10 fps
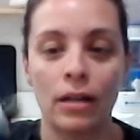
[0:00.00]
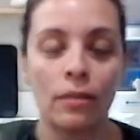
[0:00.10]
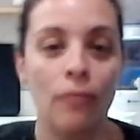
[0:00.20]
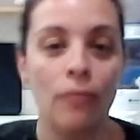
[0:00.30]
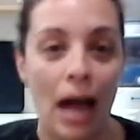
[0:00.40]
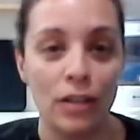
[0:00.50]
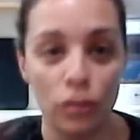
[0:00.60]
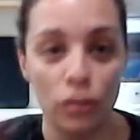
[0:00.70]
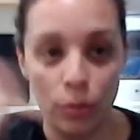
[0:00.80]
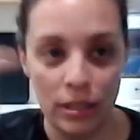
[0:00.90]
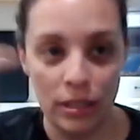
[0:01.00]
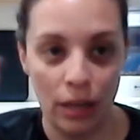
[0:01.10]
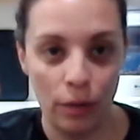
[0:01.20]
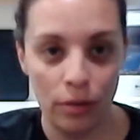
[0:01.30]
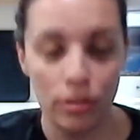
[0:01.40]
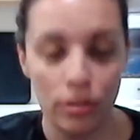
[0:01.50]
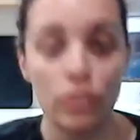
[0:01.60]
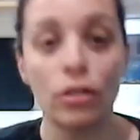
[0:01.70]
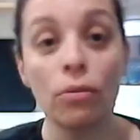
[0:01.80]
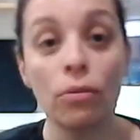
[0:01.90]
as you twist that around.
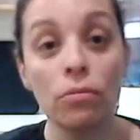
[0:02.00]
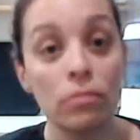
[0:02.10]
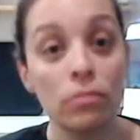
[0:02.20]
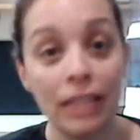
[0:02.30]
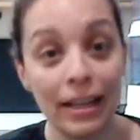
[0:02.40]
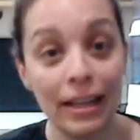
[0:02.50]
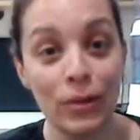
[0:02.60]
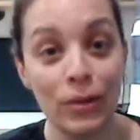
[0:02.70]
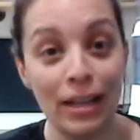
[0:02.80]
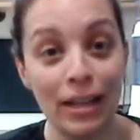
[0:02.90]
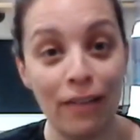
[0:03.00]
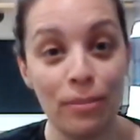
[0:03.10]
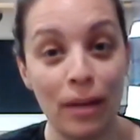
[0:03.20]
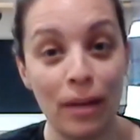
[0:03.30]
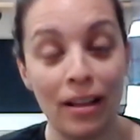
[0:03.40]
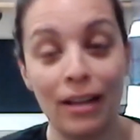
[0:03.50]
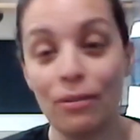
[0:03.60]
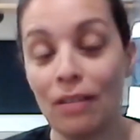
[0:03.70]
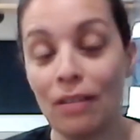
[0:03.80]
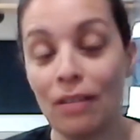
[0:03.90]
So getting the oil out of the bottle, I know a
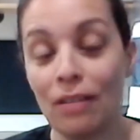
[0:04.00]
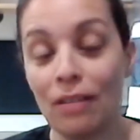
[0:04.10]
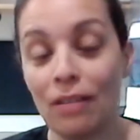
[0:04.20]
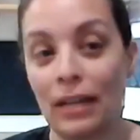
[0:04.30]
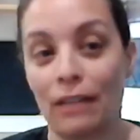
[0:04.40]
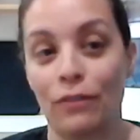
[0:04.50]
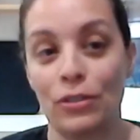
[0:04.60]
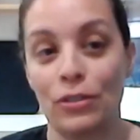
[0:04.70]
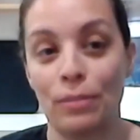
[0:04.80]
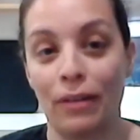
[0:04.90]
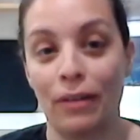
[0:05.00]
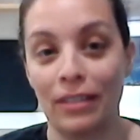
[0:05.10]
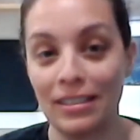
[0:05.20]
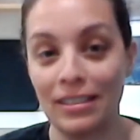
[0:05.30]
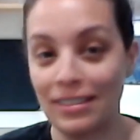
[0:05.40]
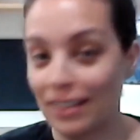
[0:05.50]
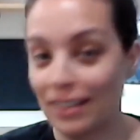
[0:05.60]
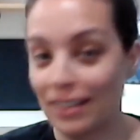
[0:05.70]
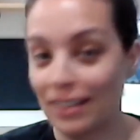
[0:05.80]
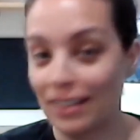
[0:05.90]
lot of people get confused about this. It's
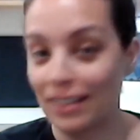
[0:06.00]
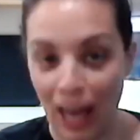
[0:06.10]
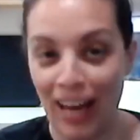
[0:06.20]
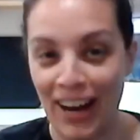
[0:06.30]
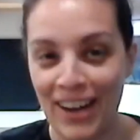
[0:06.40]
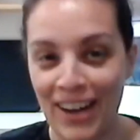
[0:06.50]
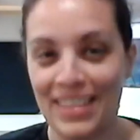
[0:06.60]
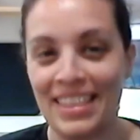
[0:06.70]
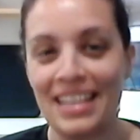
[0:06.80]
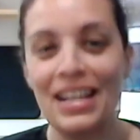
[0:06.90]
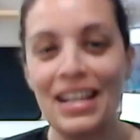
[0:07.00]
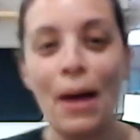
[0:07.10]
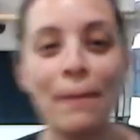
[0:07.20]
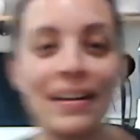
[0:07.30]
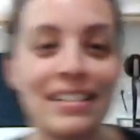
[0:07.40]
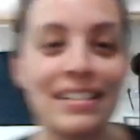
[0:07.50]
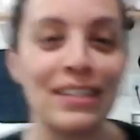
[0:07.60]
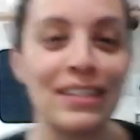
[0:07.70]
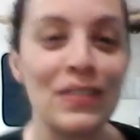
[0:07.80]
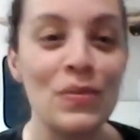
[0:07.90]
not a hard thing, but until
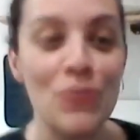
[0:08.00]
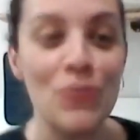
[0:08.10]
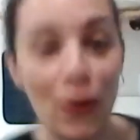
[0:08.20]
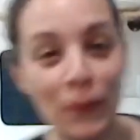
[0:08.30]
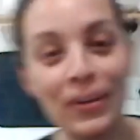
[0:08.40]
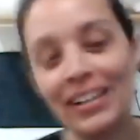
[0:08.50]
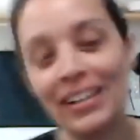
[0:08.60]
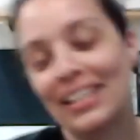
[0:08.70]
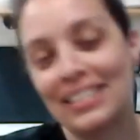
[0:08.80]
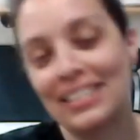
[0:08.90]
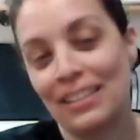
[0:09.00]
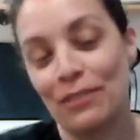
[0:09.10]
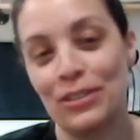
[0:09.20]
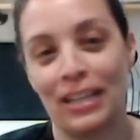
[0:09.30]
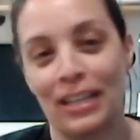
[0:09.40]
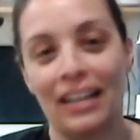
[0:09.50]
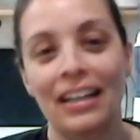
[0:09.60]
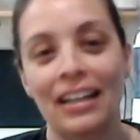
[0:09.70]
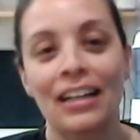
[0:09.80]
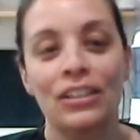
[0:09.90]
you know, it's confusing.
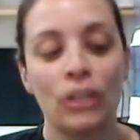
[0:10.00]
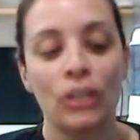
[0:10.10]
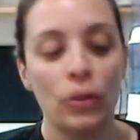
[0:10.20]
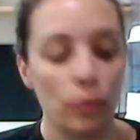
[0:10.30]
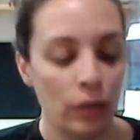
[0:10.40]
So